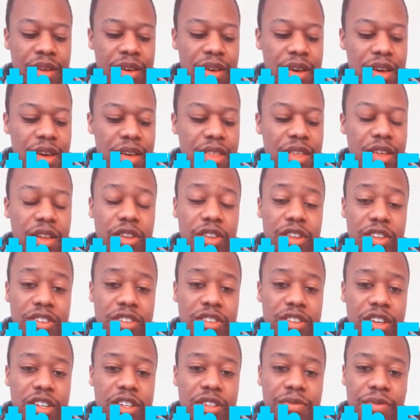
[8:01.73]
And then the
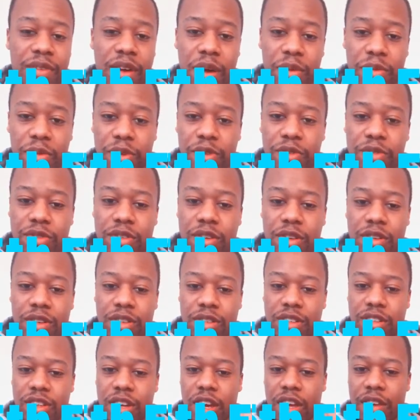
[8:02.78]
sixth fret, we'll use our
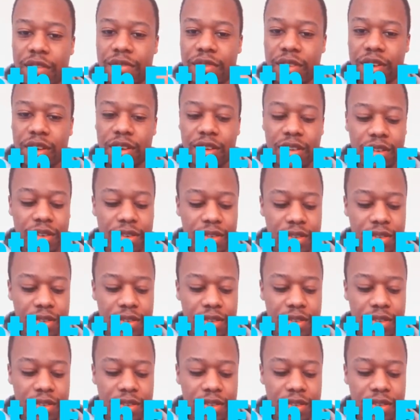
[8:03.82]
second finger.